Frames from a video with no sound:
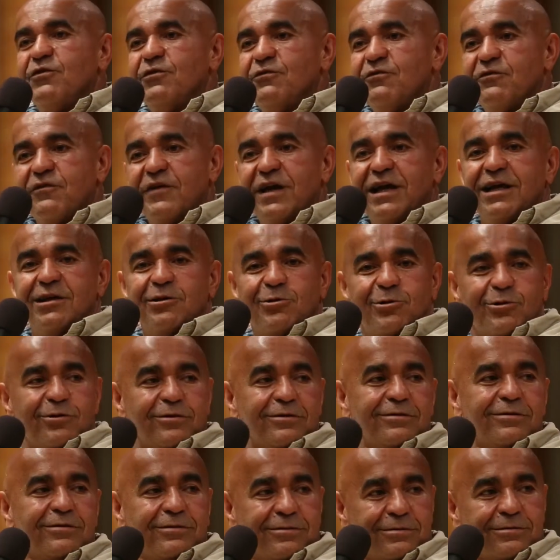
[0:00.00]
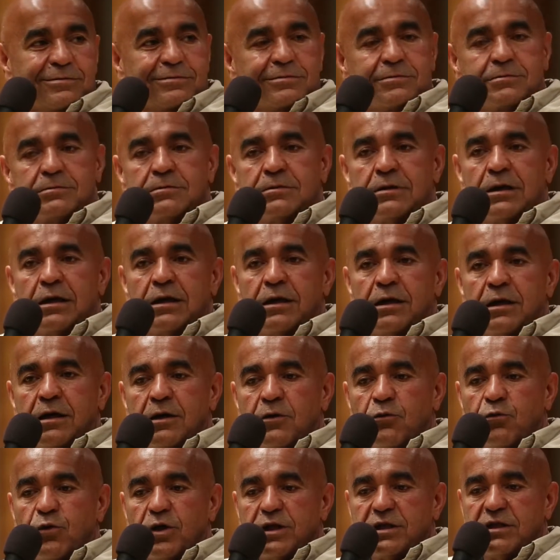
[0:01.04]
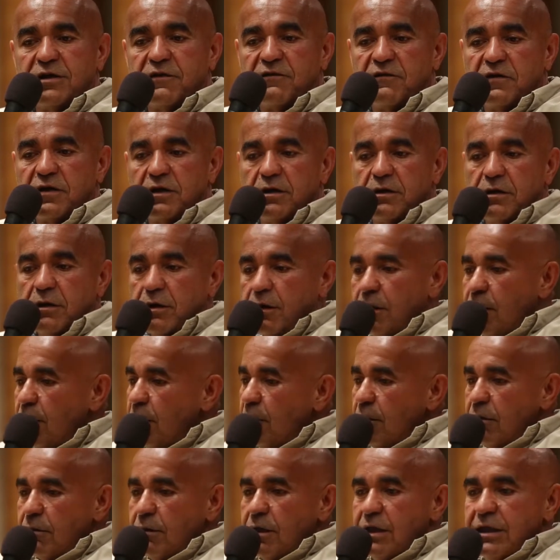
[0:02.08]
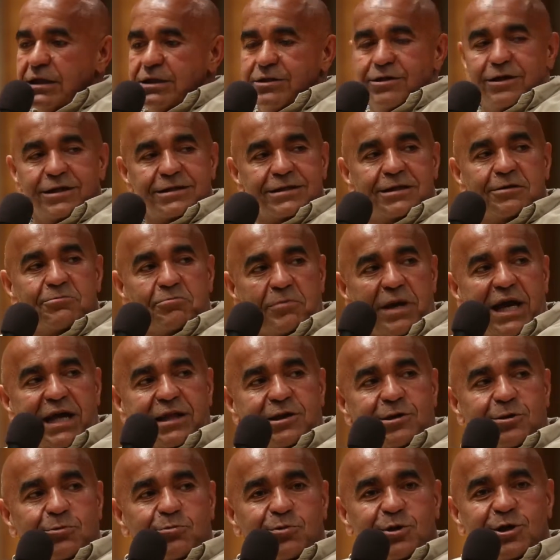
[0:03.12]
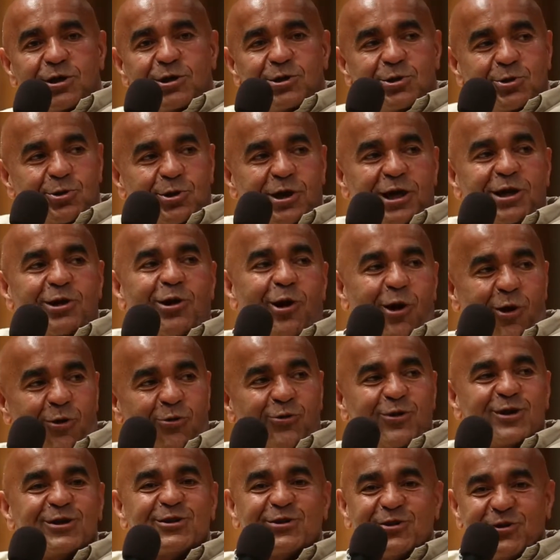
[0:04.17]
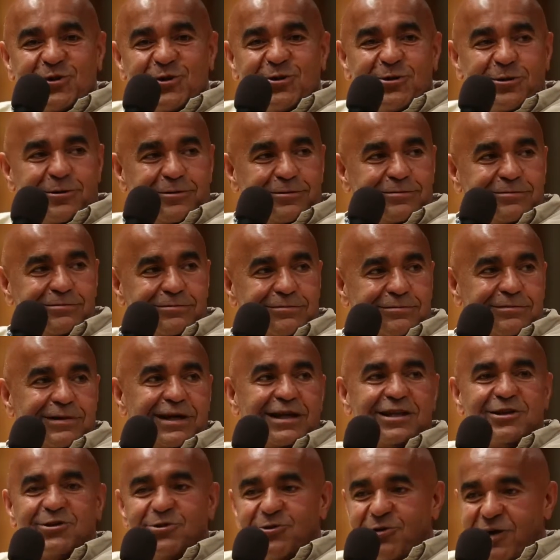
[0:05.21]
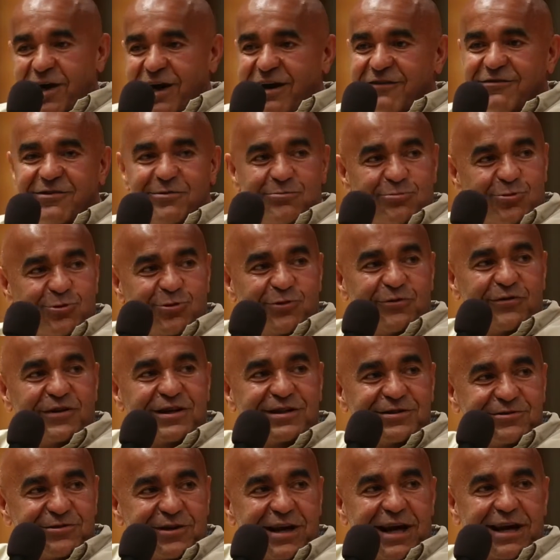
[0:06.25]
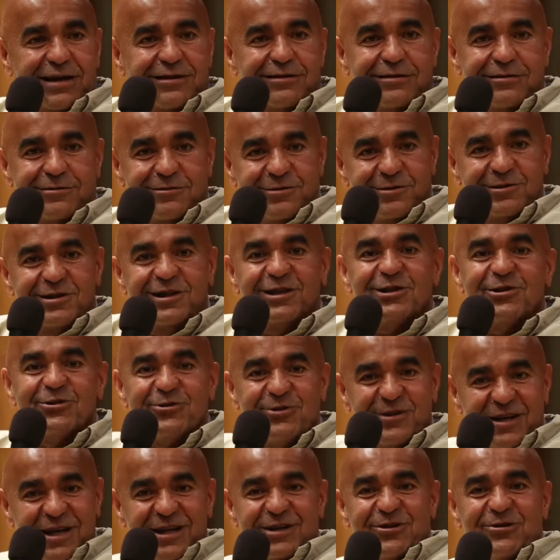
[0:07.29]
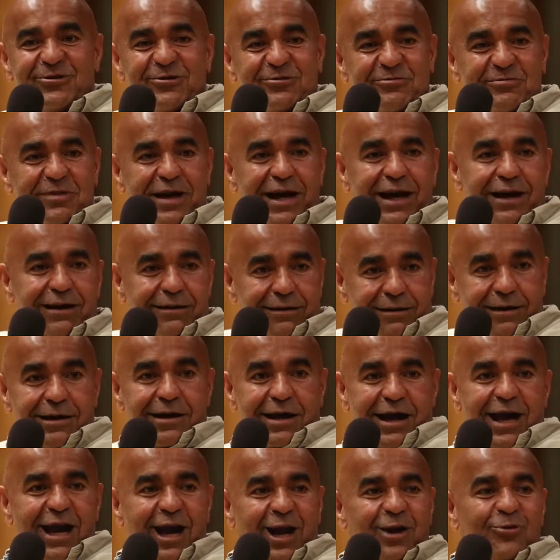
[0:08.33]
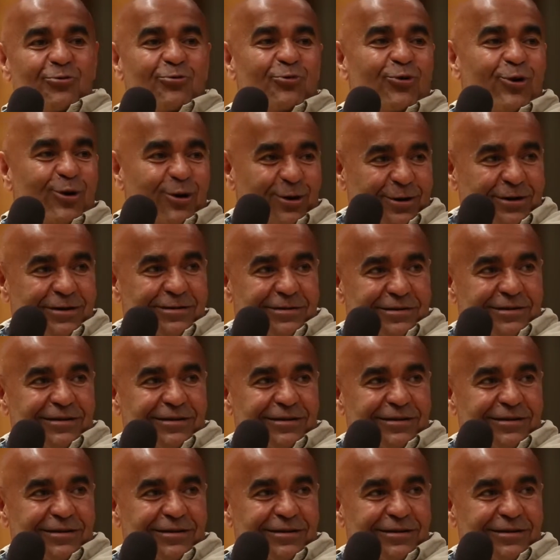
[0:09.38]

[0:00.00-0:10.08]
you fail or whatever, it doesn't matter, because you can always go and you have a proven track record that you can go back and work